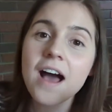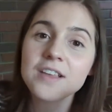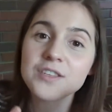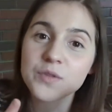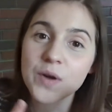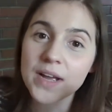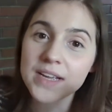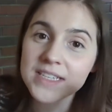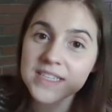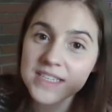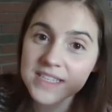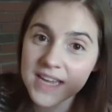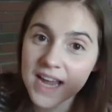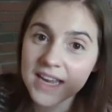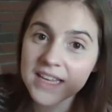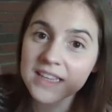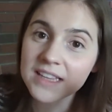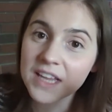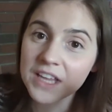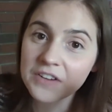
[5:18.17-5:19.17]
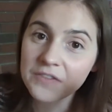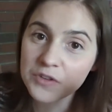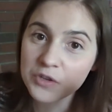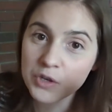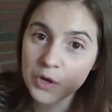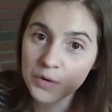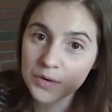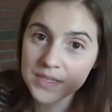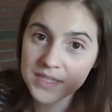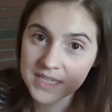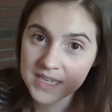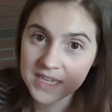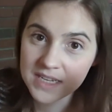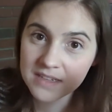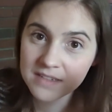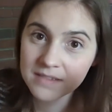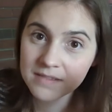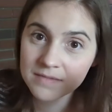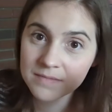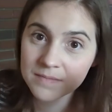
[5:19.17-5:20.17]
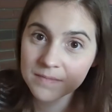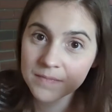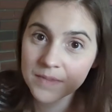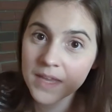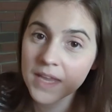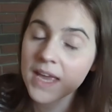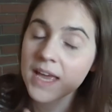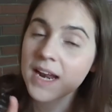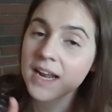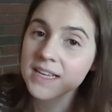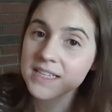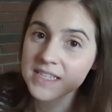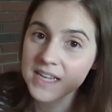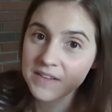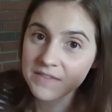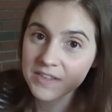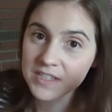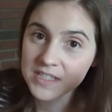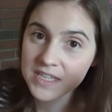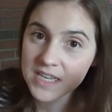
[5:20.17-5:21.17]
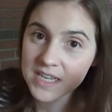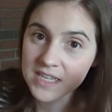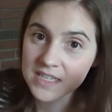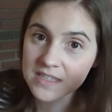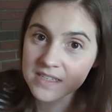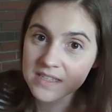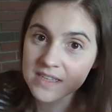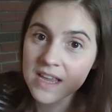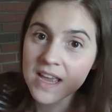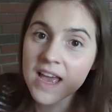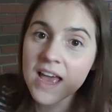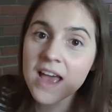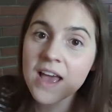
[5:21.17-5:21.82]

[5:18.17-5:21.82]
So I decided to let a few go to seed, and I saved the seeds.